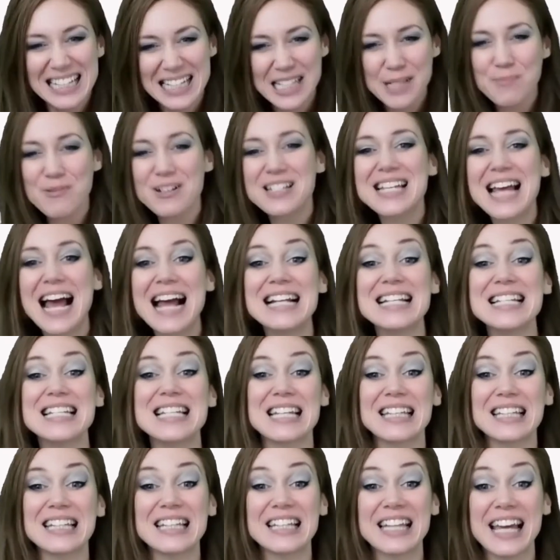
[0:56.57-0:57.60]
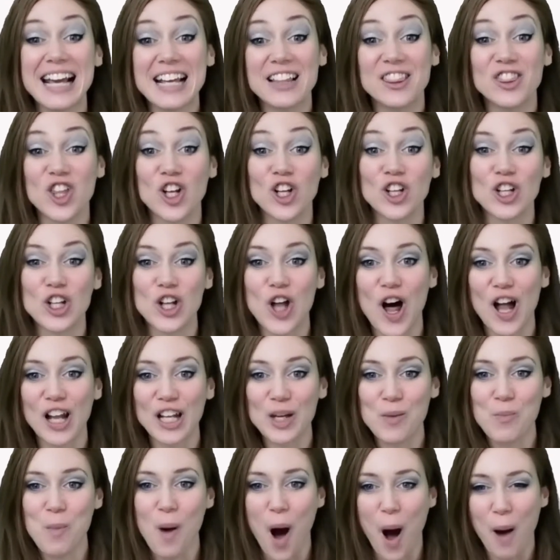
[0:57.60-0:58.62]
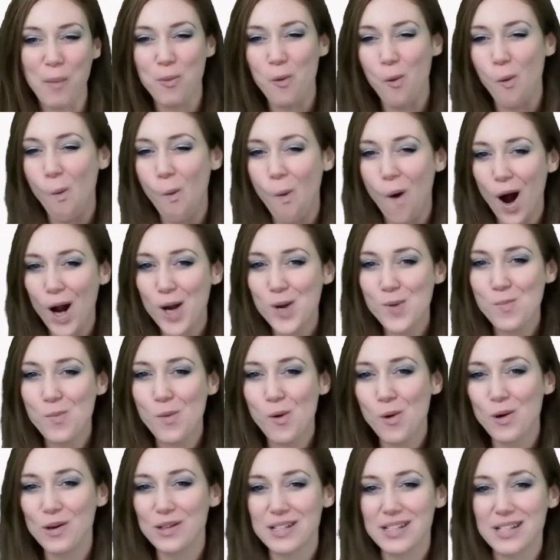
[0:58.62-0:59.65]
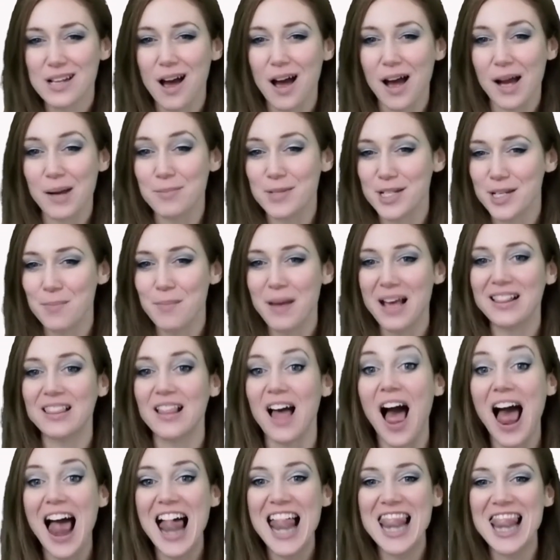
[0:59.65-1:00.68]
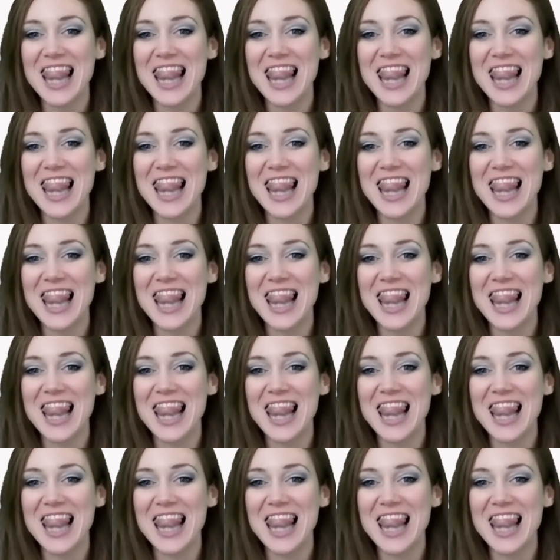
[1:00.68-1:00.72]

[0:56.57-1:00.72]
Let's pretend to lick the lollipop one more time to make the